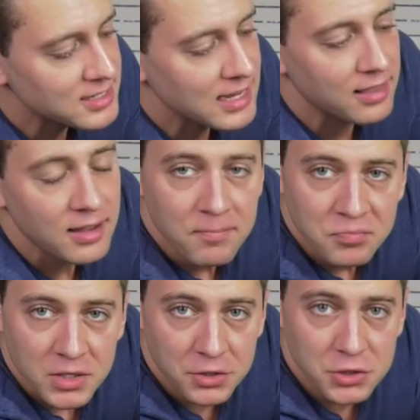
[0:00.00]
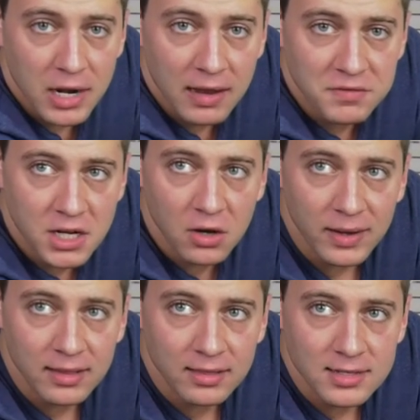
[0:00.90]
is that your drives go
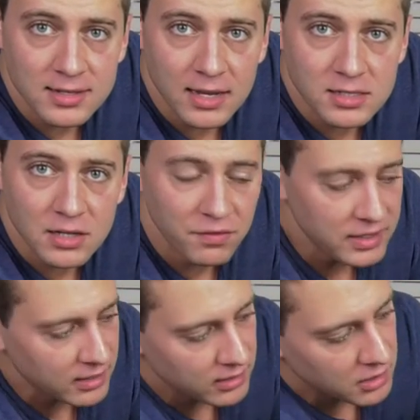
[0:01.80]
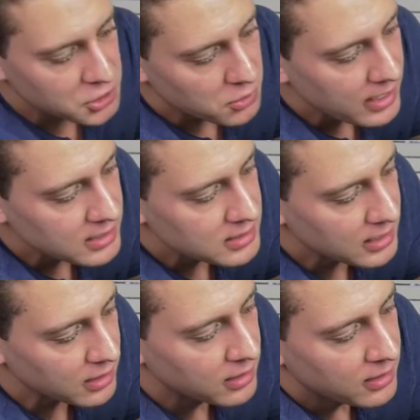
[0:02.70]
in these nice convenient little trays
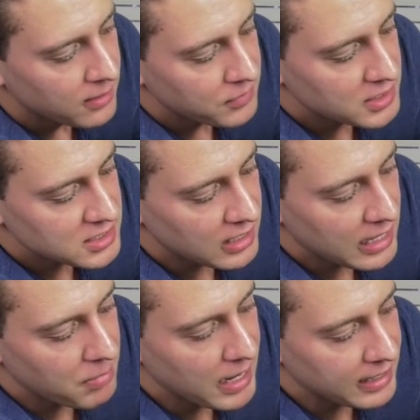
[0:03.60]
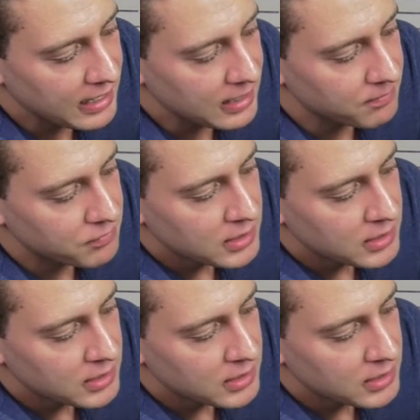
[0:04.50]
here that slide back in.